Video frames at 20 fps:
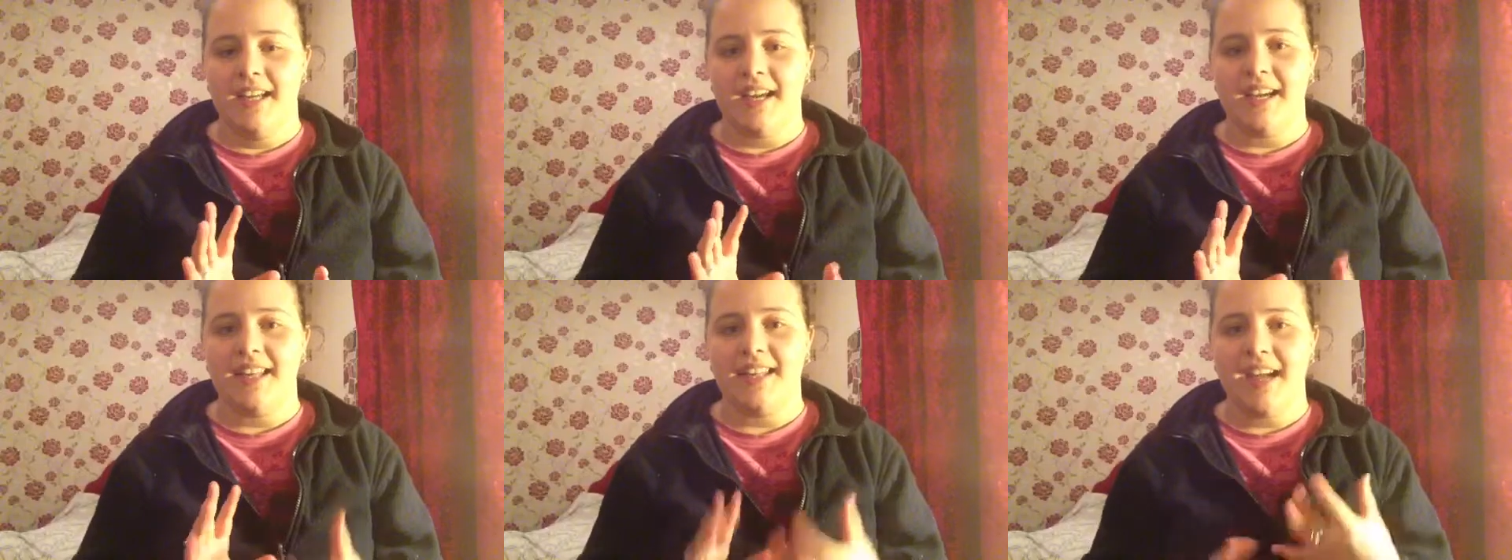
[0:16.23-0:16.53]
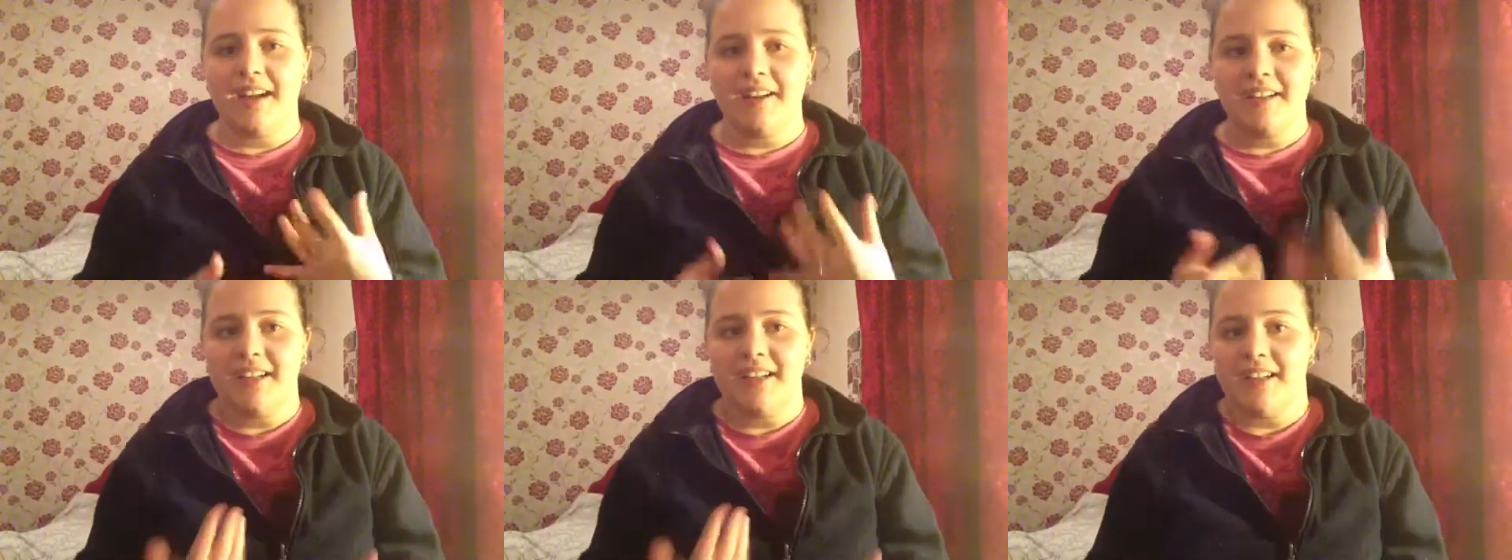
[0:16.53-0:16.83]
And
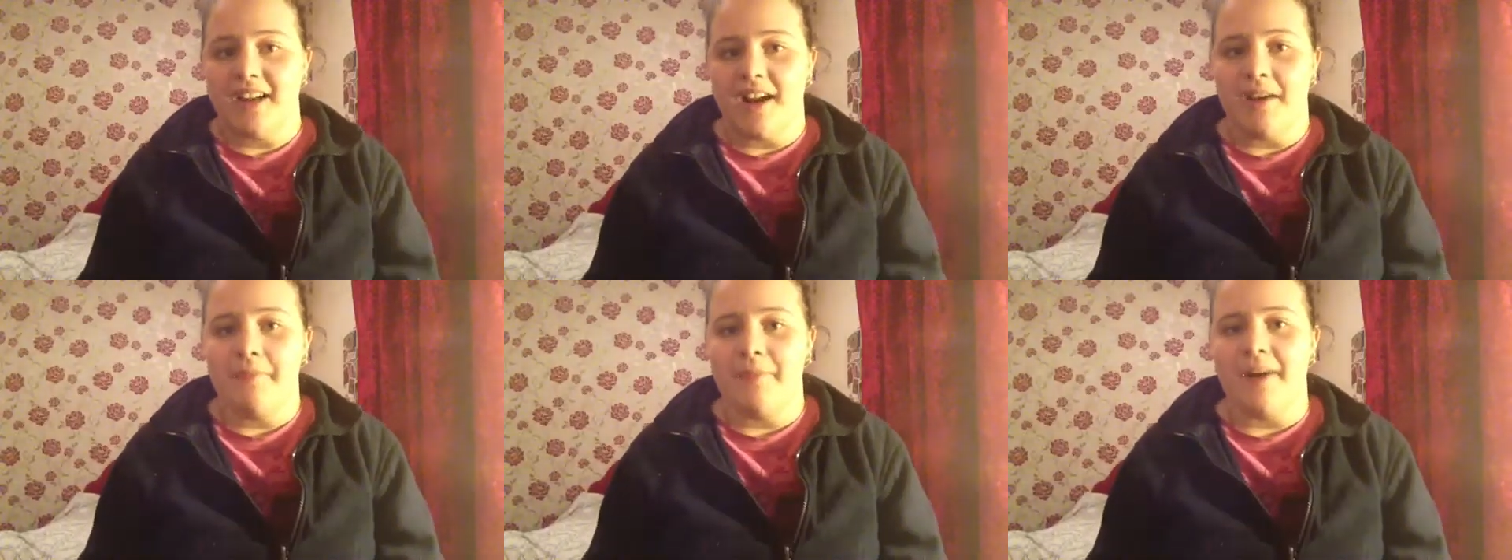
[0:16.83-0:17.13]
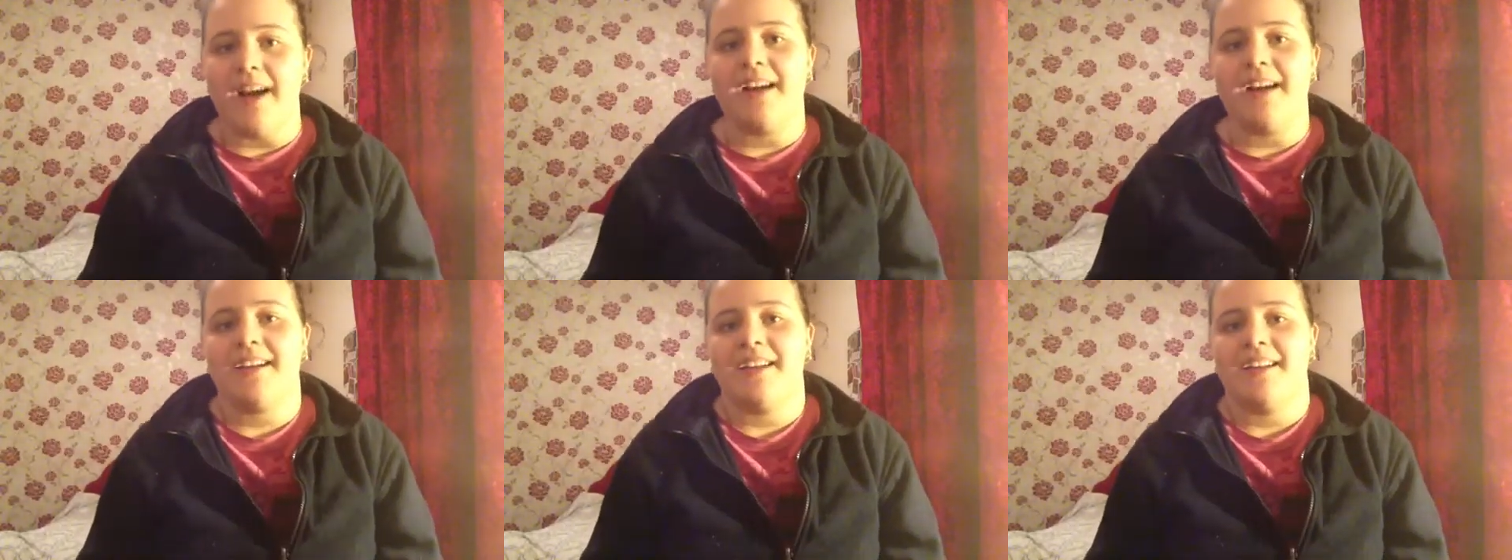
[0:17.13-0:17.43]
now I can come
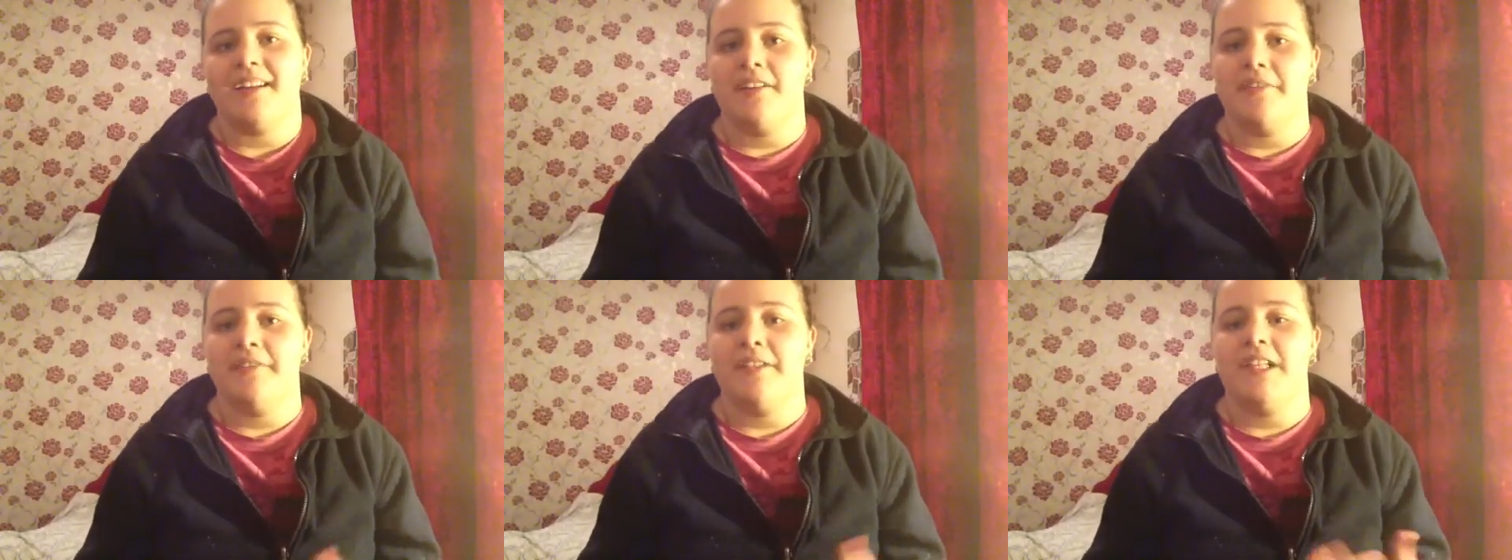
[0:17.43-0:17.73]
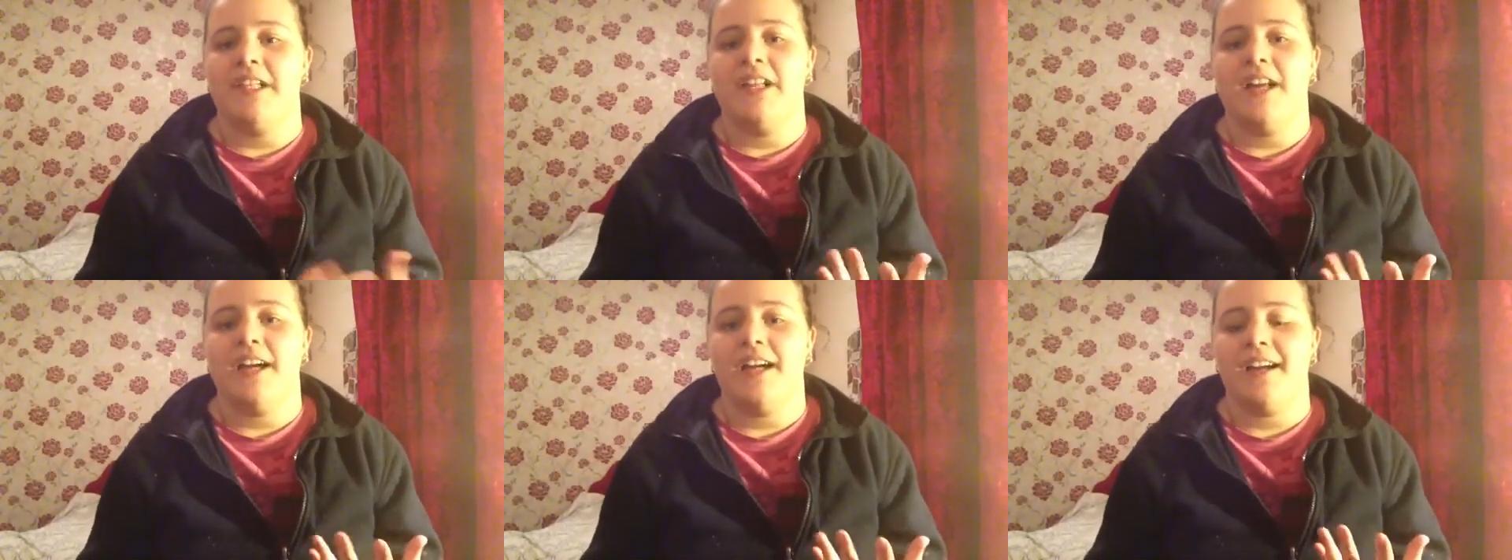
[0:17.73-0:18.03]
back and I
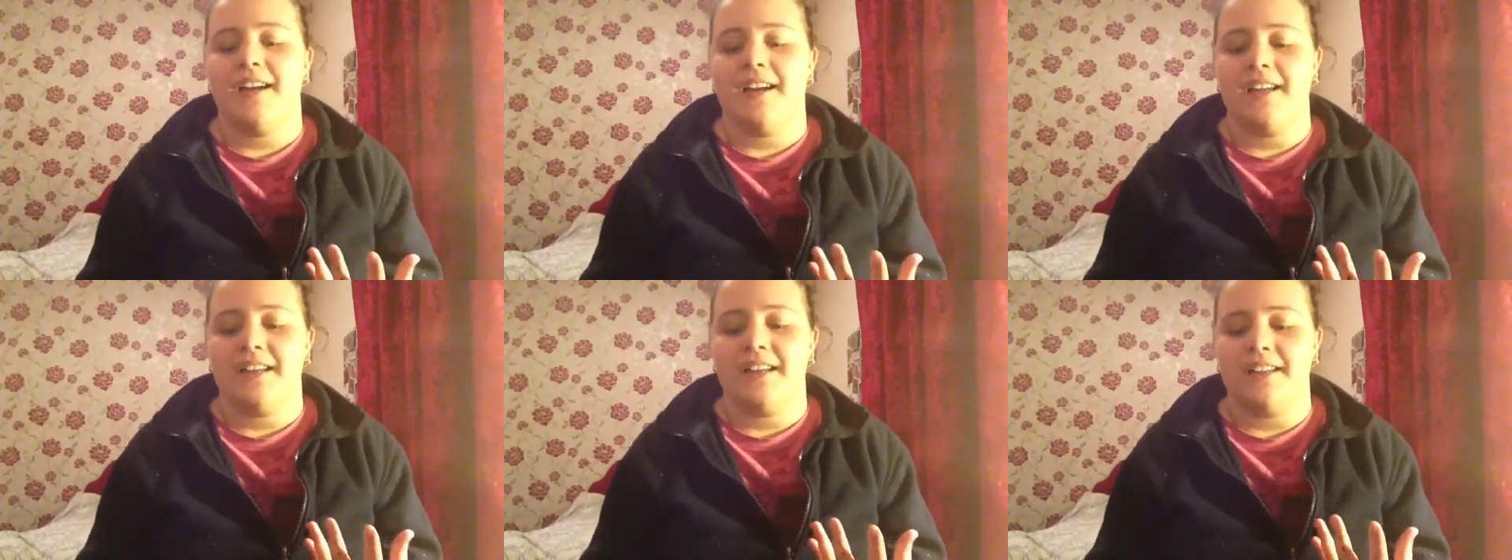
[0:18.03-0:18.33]
feel like I